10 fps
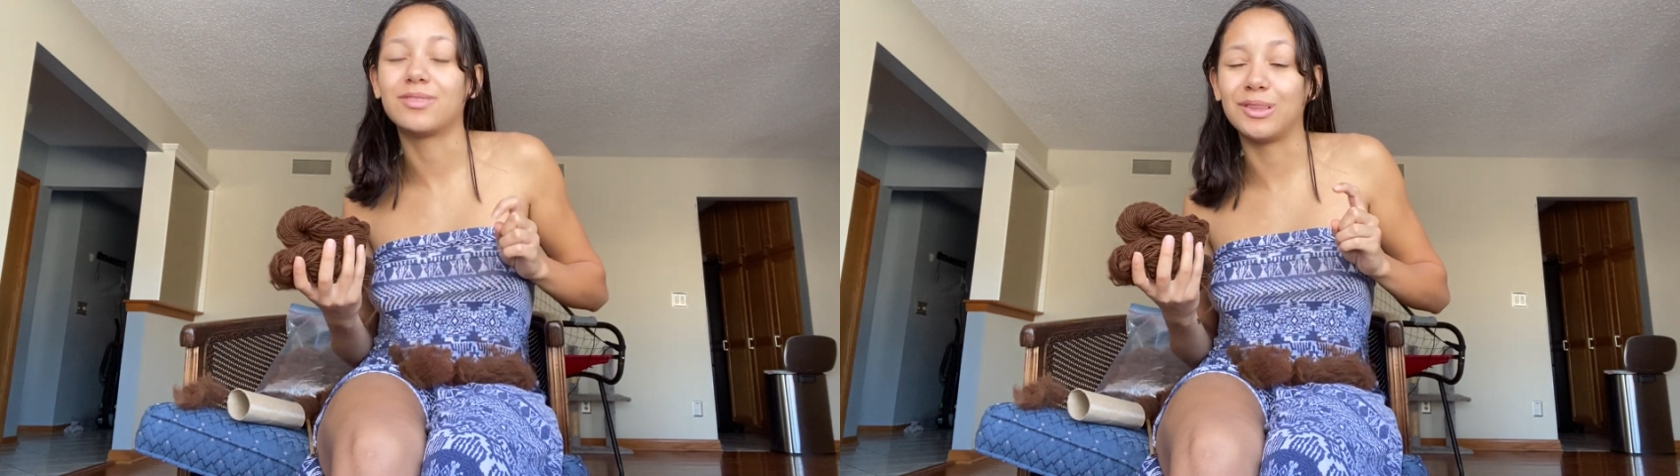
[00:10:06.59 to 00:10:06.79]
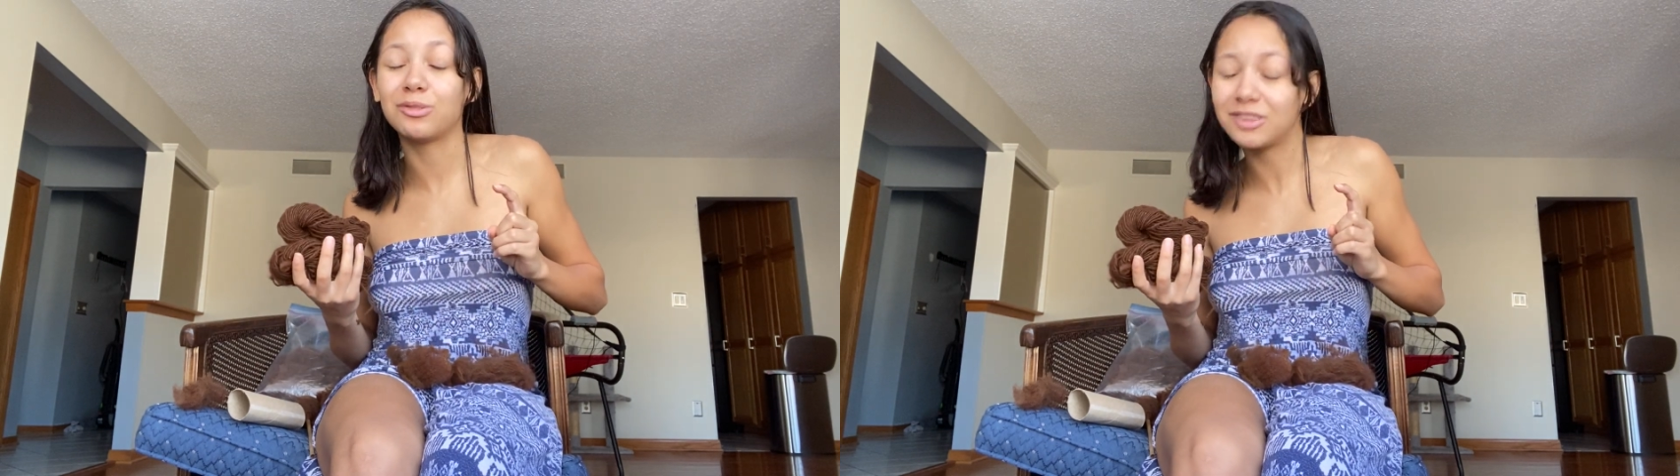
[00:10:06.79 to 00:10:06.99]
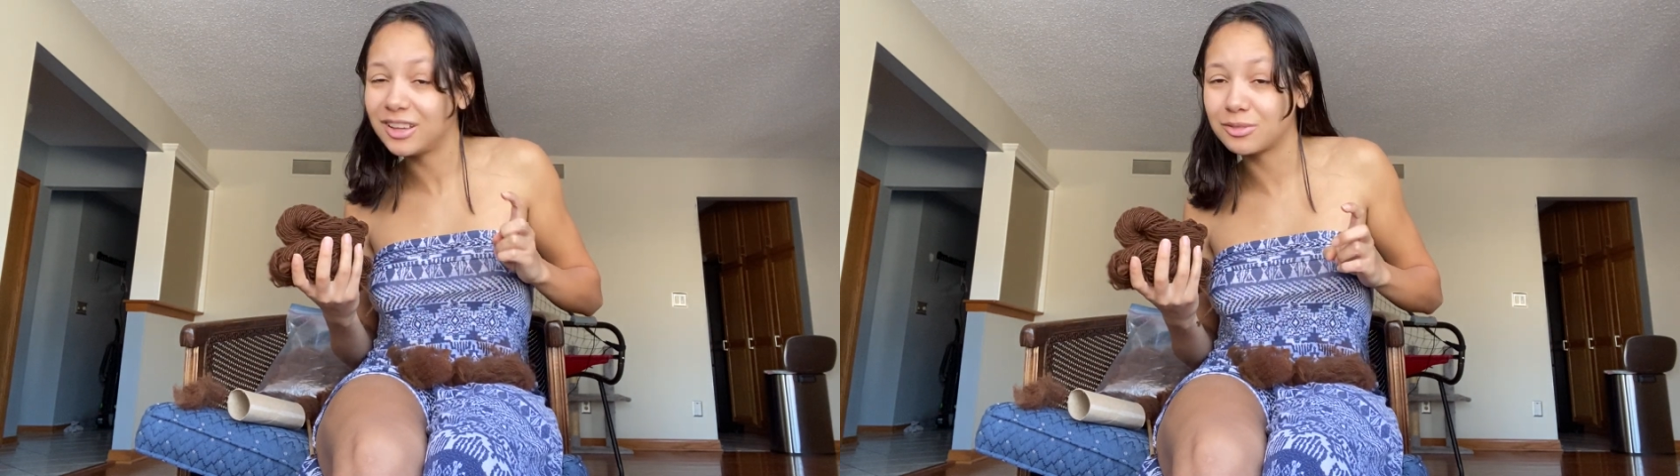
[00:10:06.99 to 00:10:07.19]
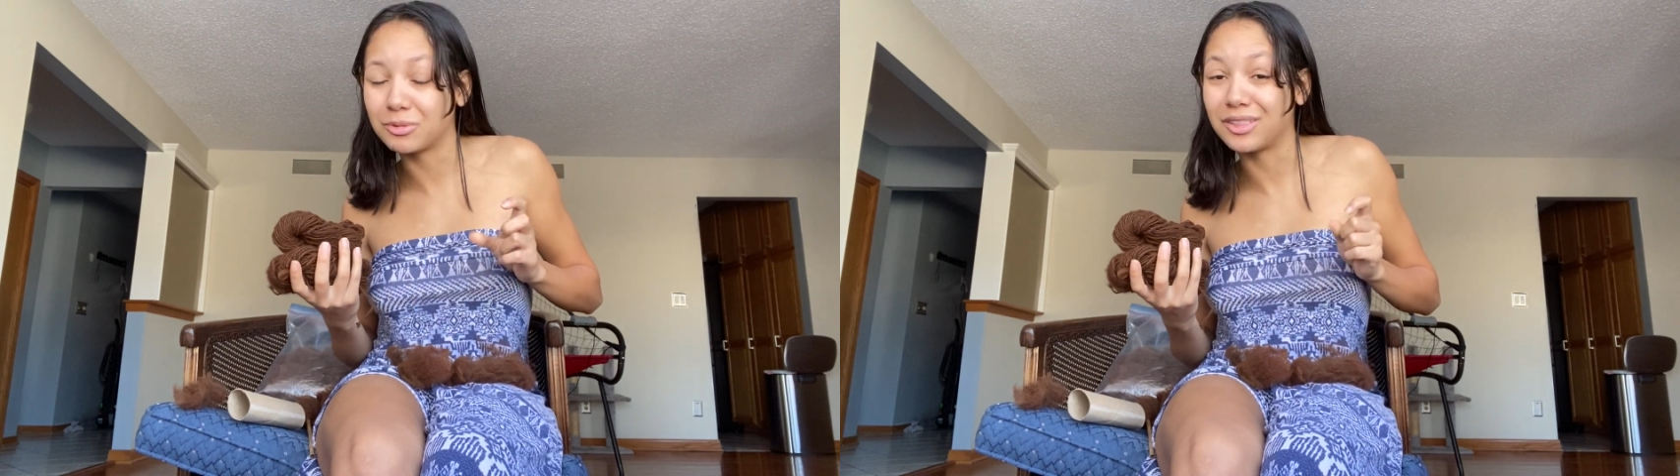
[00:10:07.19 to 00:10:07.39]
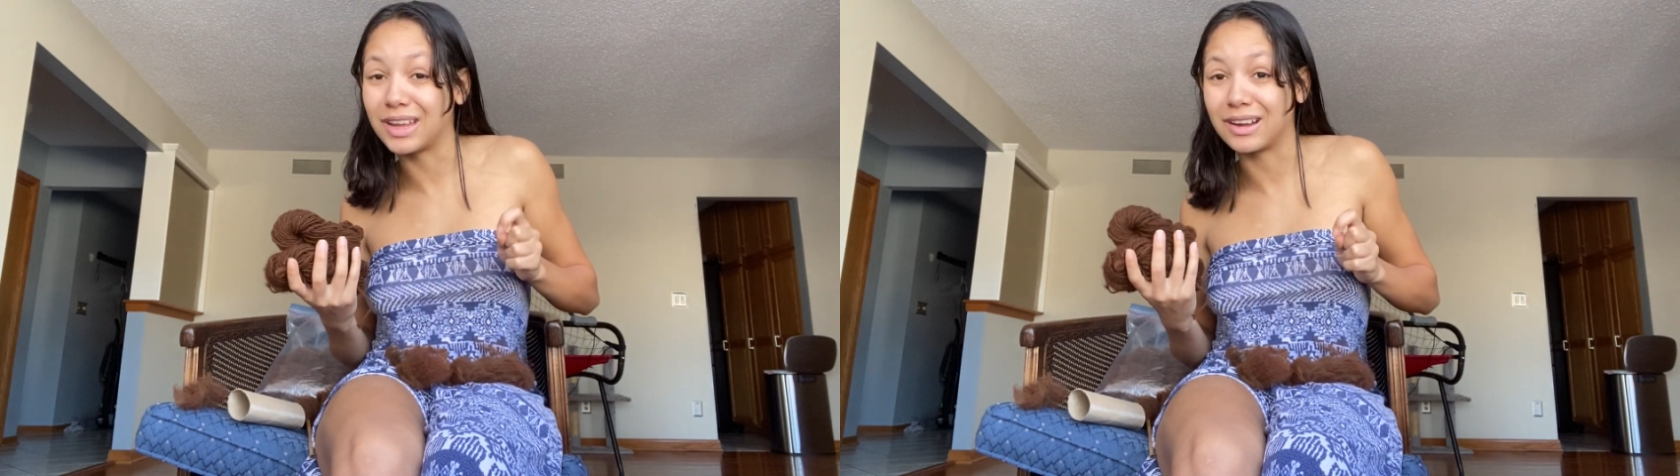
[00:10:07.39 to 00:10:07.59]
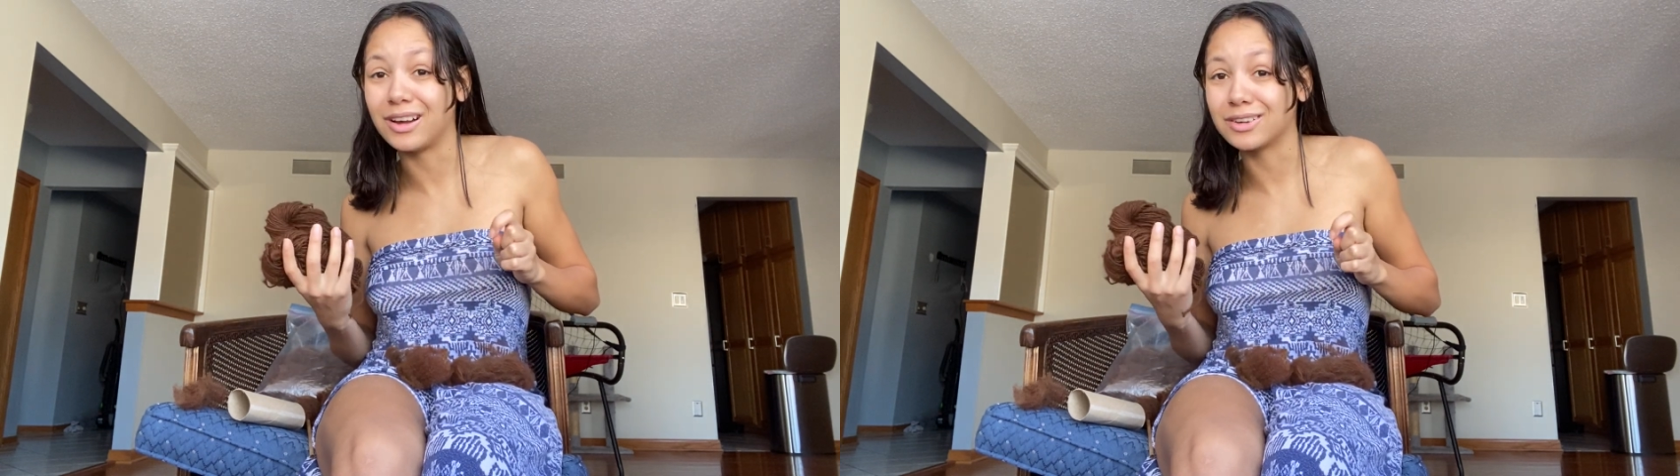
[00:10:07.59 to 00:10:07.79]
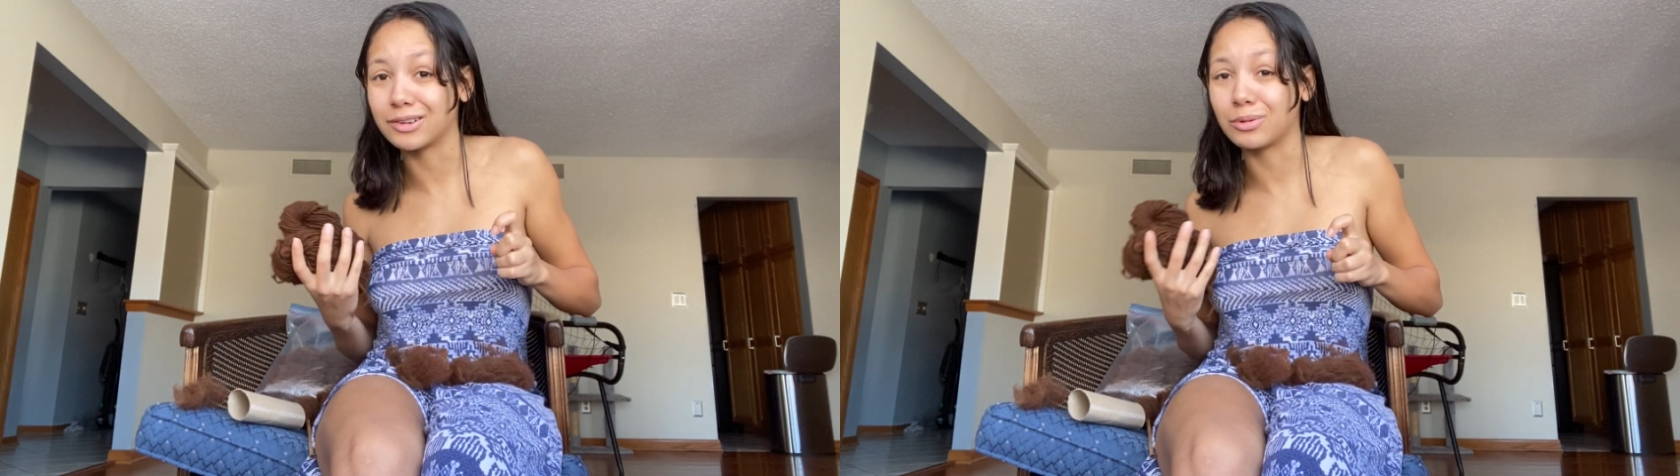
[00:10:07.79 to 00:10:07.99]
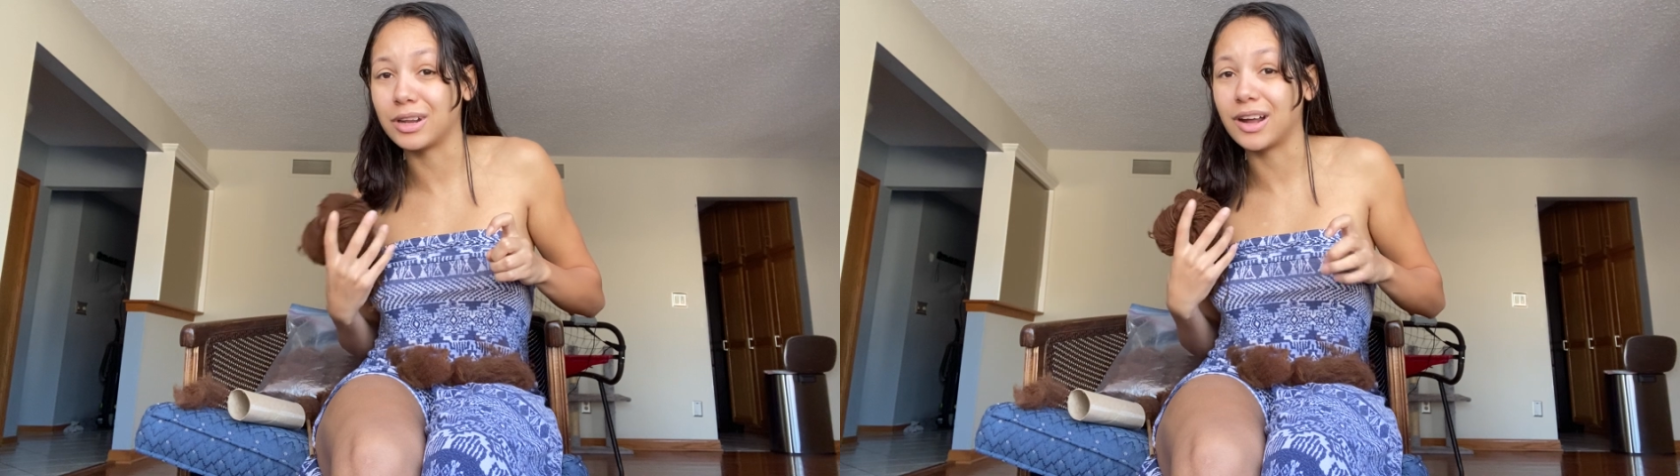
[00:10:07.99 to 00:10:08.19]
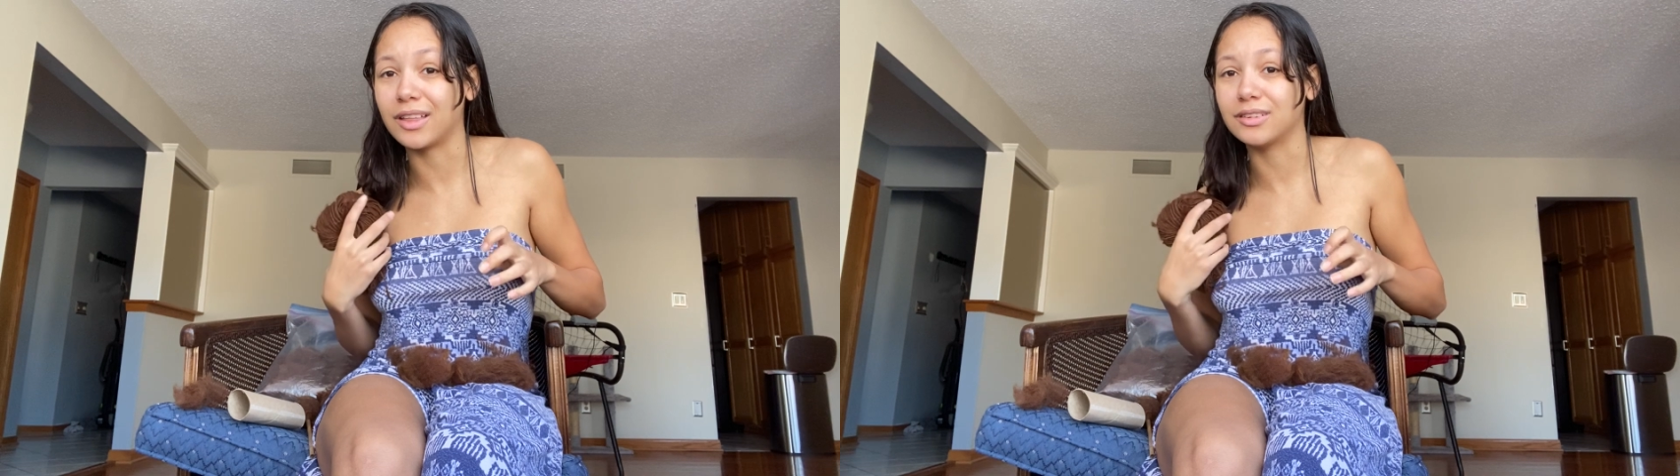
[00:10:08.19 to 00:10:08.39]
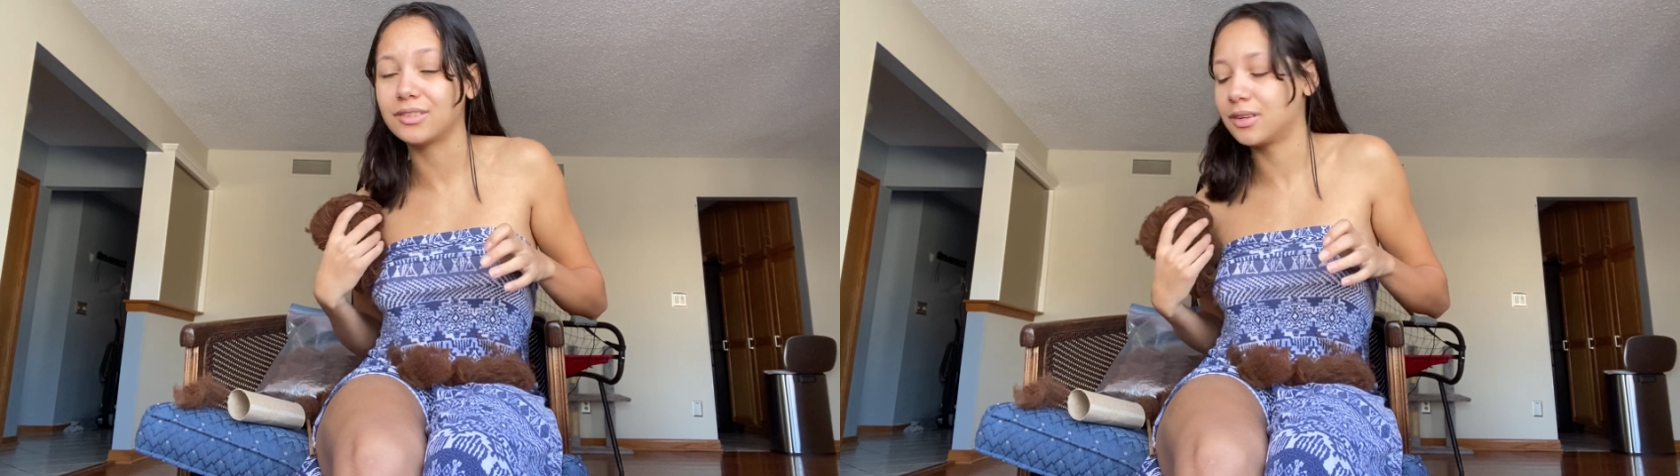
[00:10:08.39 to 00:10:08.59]
and those things run like
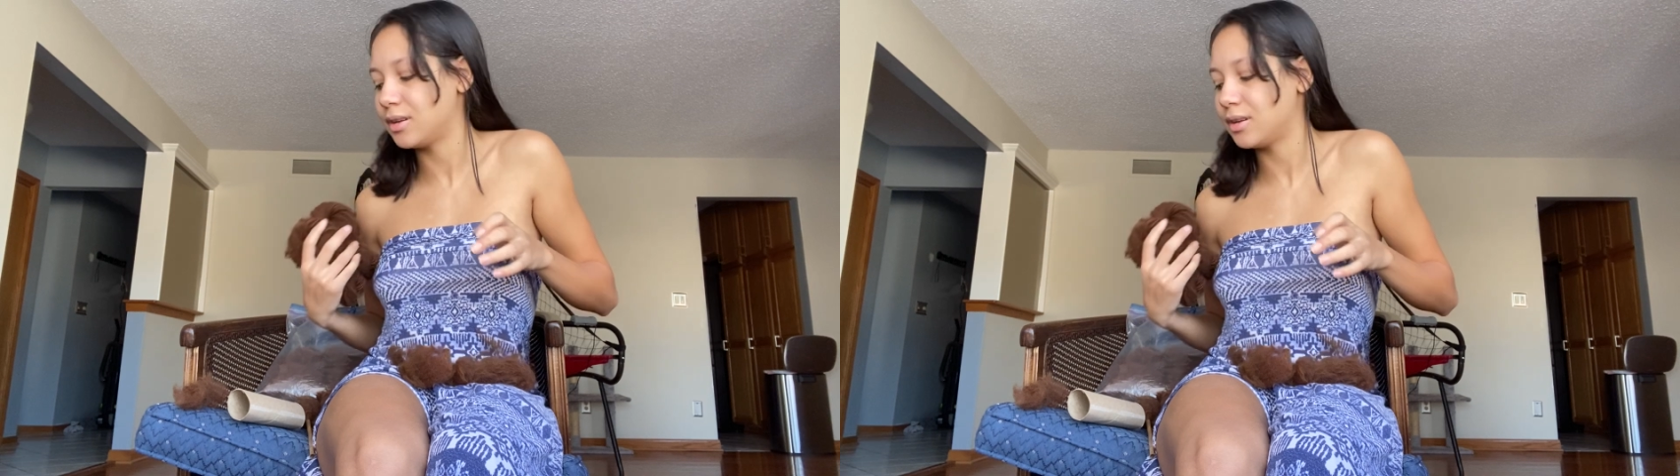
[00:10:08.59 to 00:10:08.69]
$120.